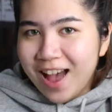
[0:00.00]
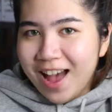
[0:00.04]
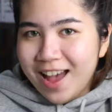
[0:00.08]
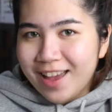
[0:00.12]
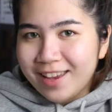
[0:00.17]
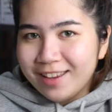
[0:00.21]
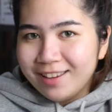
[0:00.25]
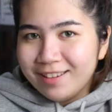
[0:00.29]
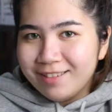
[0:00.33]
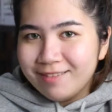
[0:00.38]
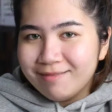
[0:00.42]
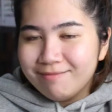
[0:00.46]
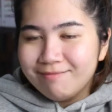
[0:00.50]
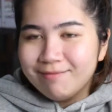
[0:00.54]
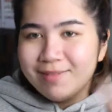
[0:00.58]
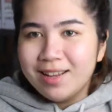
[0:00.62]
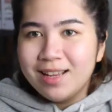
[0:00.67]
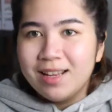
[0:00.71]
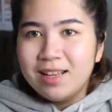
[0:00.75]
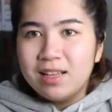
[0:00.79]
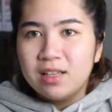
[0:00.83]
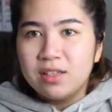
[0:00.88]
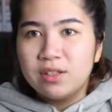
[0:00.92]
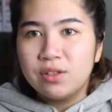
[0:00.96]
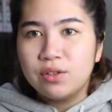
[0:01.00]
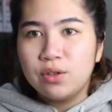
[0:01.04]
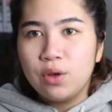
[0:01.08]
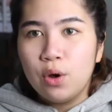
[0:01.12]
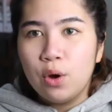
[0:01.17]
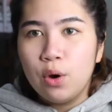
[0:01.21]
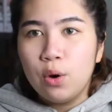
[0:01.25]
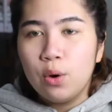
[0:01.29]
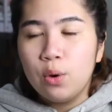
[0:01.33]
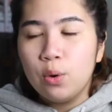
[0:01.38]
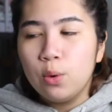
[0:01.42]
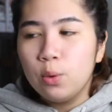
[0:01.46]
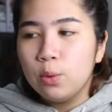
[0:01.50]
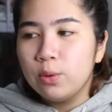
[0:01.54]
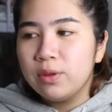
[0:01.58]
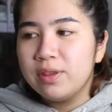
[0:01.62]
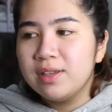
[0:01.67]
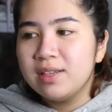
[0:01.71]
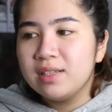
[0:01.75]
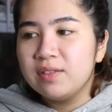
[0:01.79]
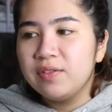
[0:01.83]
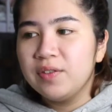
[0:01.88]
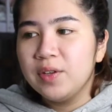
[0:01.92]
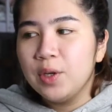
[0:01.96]
Hi. So
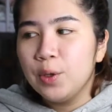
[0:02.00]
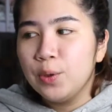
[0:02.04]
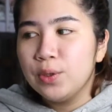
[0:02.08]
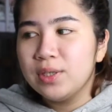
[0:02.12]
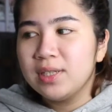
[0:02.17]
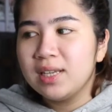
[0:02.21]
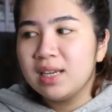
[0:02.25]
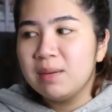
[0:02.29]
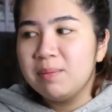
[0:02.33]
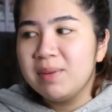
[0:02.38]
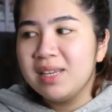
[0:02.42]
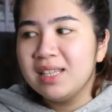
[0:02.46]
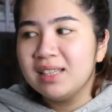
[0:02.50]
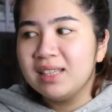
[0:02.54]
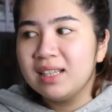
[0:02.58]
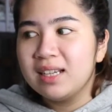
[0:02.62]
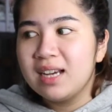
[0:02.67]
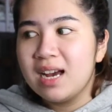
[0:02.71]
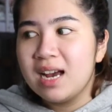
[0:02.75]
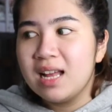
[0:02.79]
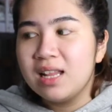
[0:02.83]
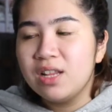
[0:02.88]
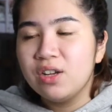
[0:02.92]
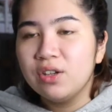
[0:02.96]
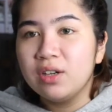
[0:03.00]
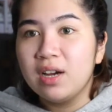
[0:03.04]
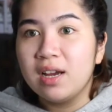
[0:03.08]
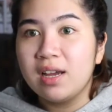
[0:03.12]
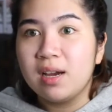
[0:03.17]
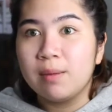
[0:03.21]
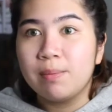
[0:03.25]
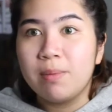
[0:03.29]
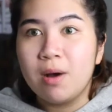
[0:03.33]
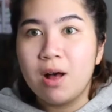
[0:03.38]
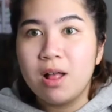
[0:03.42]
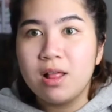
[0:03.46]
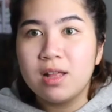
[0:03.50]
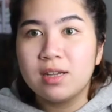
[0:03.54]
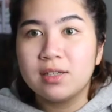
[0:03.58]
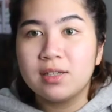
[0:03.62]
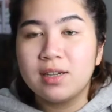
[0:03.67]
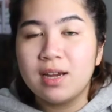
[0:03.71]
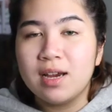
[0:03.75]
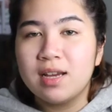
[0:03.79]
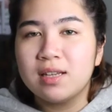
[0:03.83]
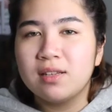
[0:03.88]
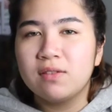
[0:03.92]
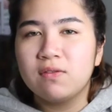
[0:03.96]
this video is gonna be in Tagalog. I
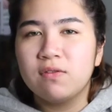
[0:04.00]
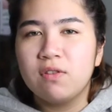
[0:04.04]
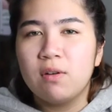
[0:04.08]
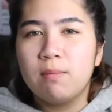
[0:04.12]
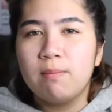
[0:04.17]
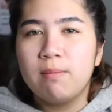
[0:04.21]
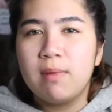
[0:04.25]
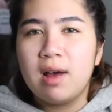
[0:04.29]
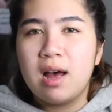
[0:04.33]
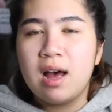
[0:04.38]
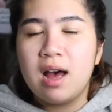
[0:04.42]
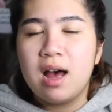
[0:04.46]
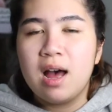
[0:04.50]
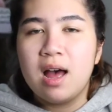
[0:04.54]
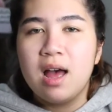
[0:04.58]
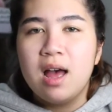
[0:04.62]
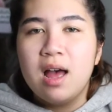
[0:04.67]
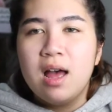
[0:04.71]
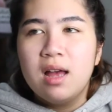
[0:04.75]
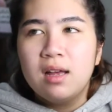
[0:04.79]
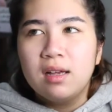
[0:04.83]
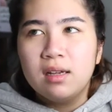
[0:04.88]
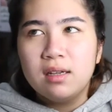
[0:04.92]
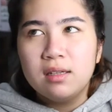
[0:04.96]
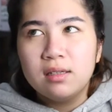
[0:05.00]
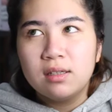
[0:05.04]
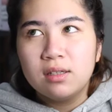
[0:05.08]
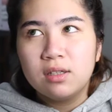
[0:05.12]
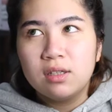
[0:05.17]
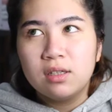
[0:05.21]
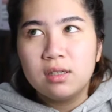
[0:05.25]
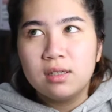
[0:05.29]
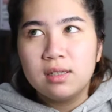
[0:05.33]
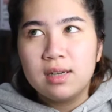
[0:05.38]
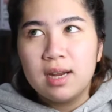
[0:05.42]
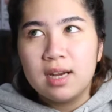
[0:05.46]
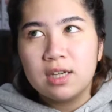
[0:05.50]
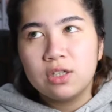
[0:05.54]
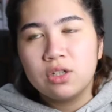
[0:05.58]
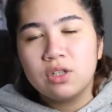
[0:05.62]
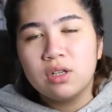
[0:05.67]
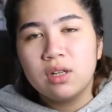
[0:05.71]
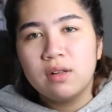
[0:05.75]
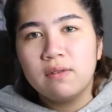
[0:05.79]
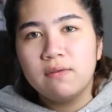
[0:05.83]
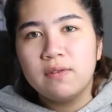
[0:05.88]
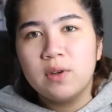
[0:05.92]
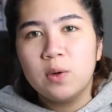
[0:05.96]
apologize for my
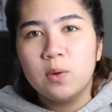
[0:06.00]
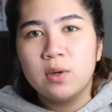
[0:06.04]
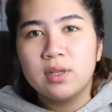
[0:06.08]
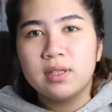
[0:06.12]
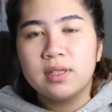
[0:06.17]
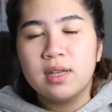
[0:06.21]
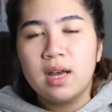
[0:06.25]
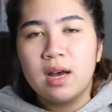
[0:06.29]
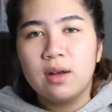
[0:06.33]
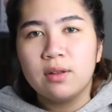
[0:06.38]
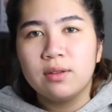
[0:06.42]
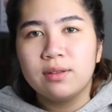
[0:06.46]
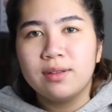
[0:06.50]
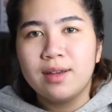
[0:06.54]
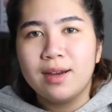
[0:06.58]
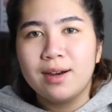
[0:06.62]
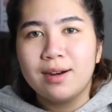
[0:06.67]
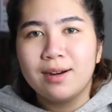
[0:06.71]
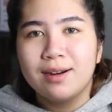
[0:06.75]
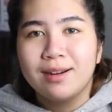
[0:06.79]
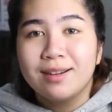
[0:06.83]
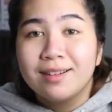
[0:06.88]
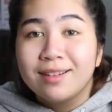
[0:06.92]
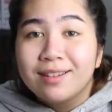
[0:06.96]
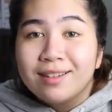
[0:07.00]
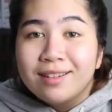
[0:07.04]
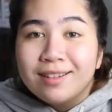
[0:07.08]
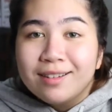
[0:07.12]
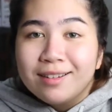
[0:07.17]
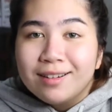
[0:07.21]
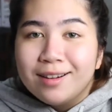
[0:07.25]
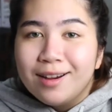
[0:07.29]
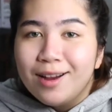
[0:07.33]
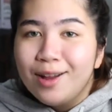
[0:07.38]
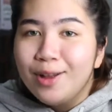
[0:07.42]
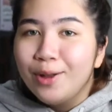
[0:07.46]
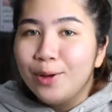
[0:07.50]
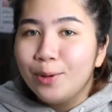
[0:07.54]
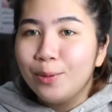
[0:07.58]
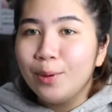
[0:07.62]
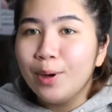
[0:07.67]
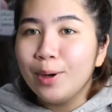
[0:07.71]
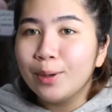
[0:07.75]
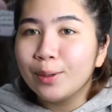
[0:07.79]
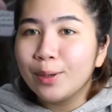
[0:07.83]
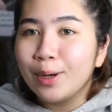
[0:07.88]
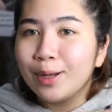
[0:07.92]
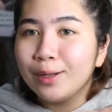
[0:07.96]
international viewers out there.
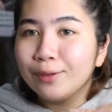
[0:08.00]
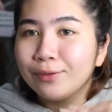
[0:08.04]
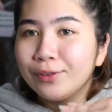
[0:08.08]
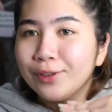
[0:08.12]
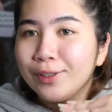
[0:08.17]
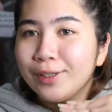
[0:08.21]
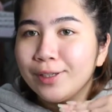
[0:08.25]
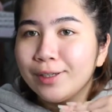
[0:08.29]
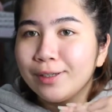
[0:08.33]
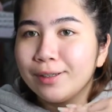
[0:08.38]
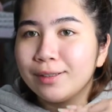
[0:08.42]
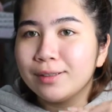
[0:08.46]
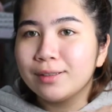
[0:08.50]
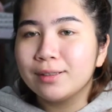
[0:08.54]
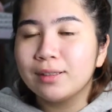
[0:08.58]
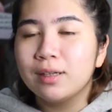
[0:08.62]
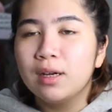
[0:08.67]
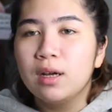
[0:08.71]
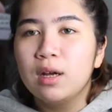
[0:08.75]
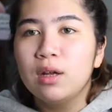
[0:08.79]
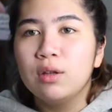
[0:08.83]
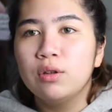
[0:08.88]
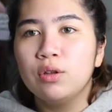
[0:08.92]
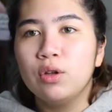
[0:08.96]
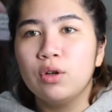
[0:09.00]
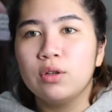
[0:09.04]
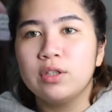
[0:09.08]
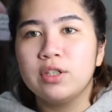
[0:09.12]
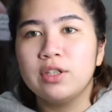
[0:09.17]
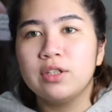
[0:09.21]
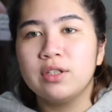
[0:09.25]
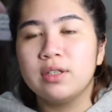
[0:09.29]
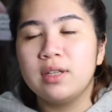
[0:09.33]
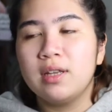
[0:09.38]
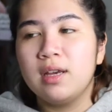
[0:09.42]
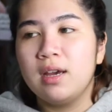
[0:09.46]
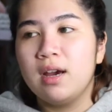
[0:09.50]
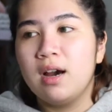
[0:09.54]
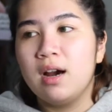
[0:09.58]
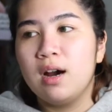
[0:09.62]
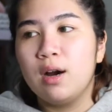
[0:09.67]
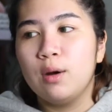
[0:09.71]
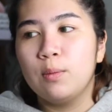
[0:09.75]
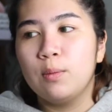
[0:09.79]
Well, confident. No, seriously. It's